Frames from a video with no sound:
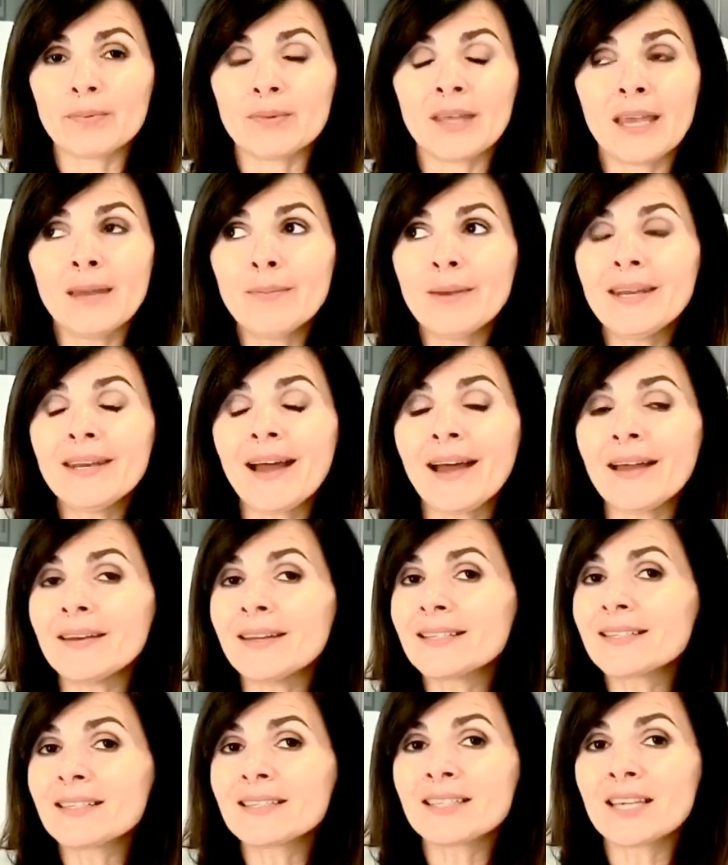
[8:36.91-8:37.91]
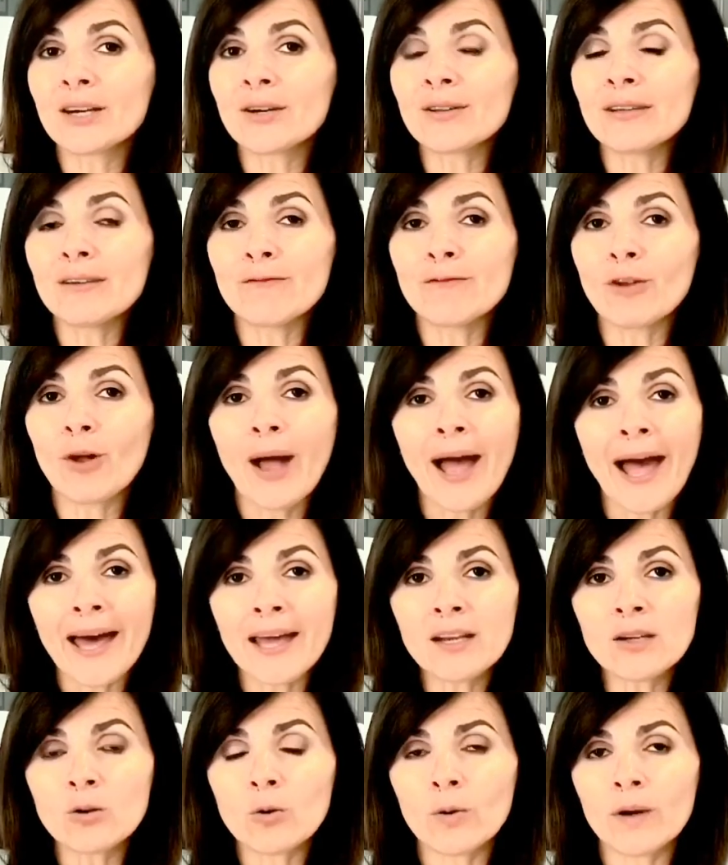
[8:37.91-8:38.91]
They may not necessarily feel
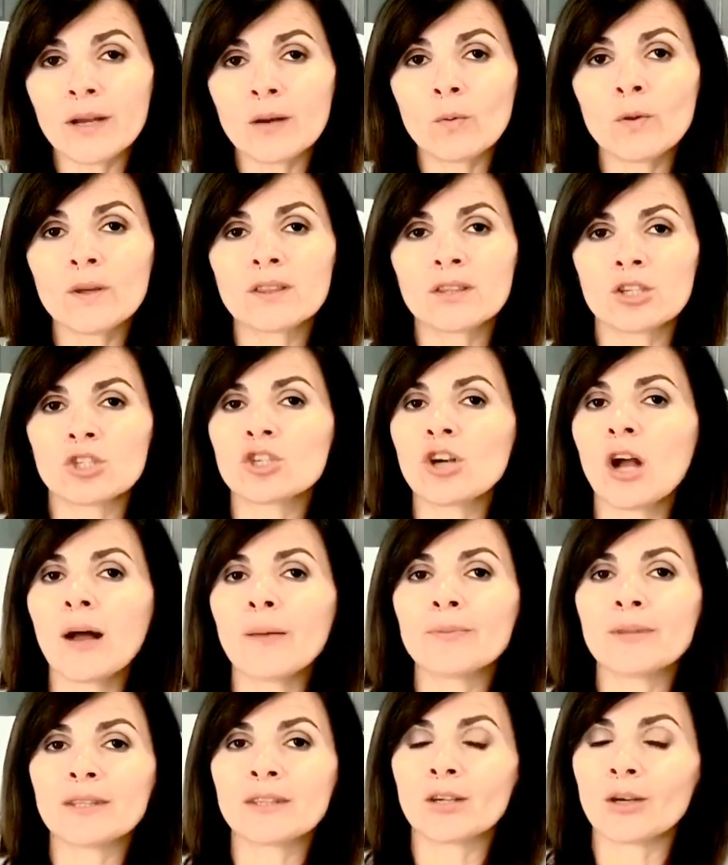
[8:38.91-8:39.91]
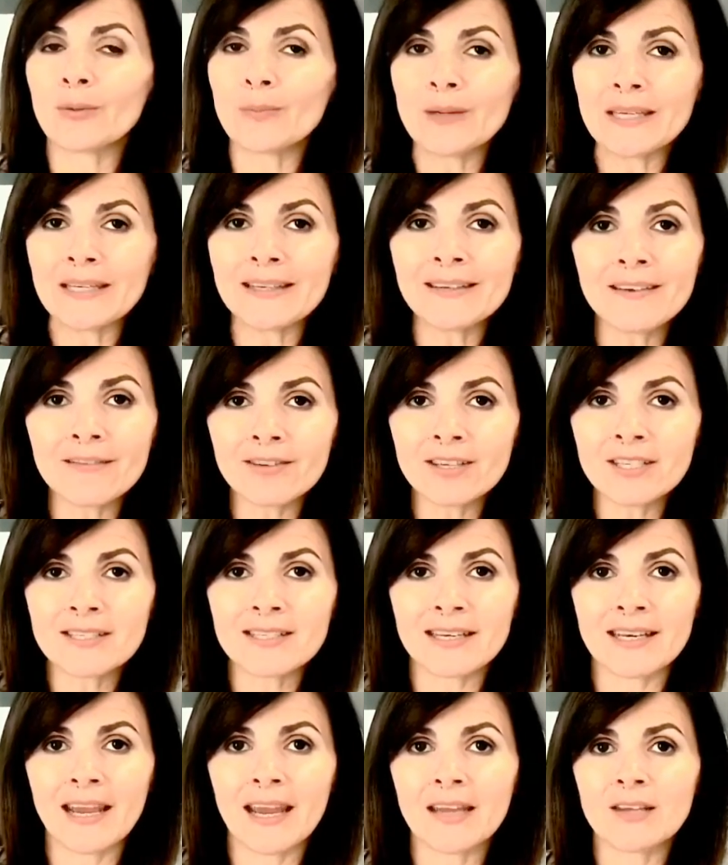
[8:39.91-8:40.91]
adequate with the job that they're being given
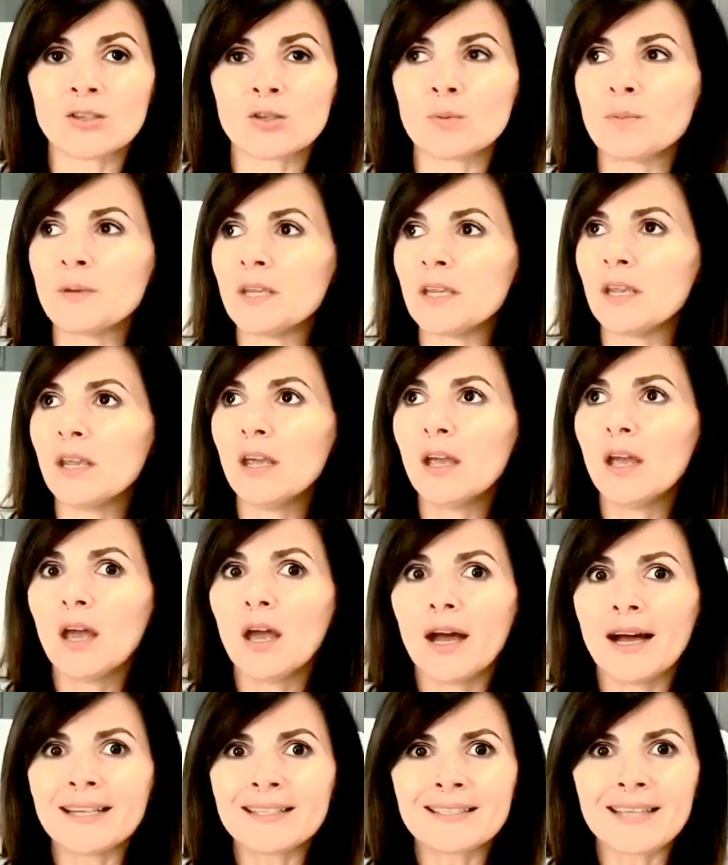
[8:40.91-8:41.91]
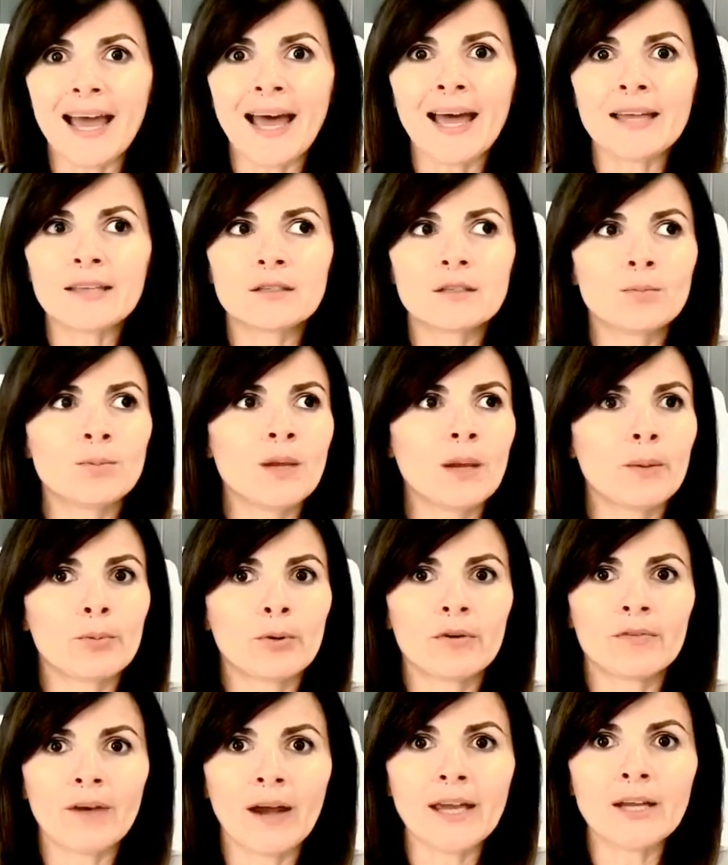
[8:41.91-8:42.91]
today, to be a dad, to be a
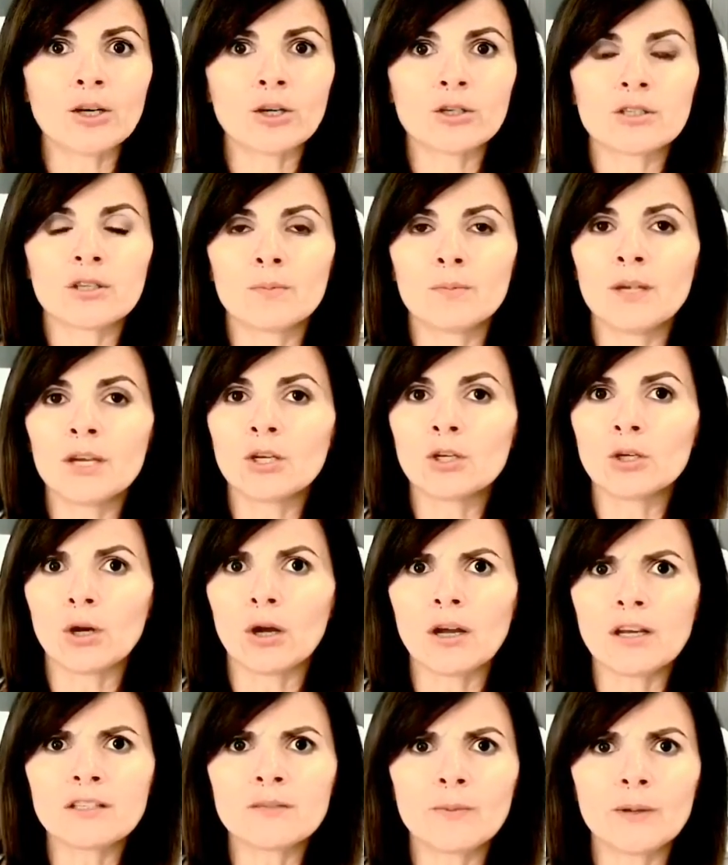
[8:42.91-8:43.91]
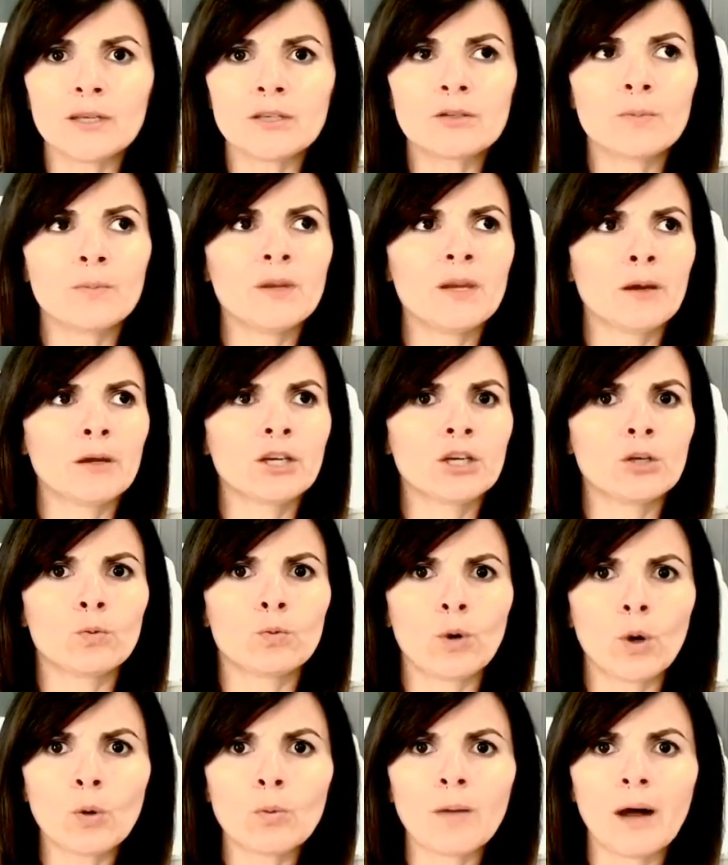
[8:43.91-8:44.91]
provider, to be a good husband, to be a good
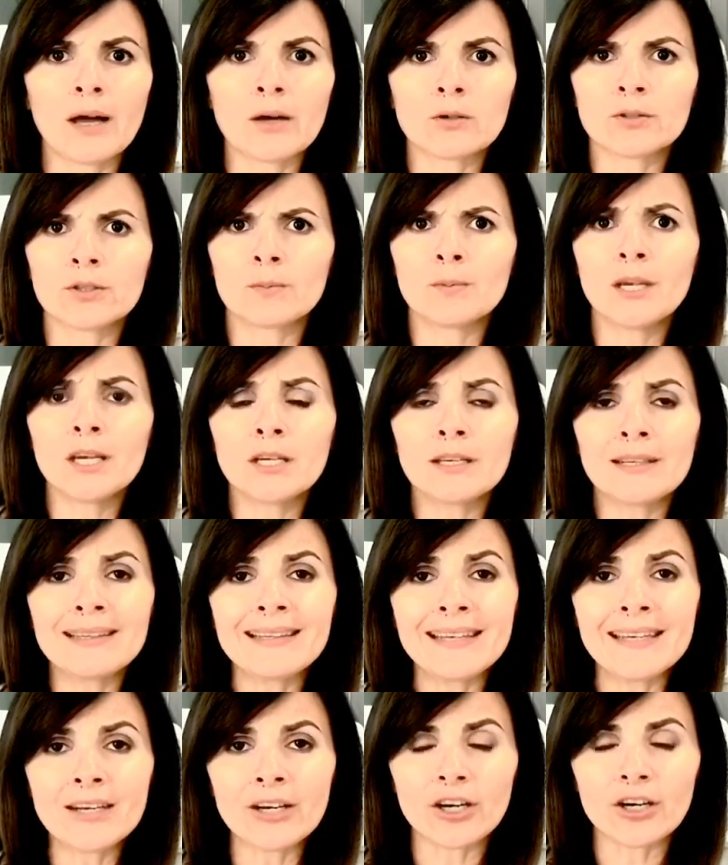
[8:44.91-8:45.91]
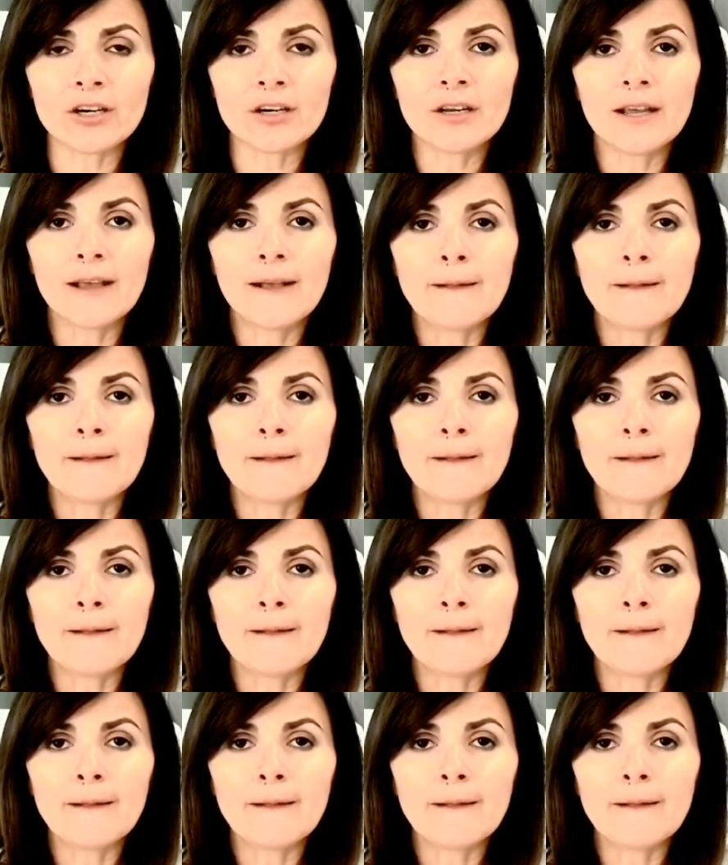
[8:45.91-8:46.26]
role model, to be a good leader,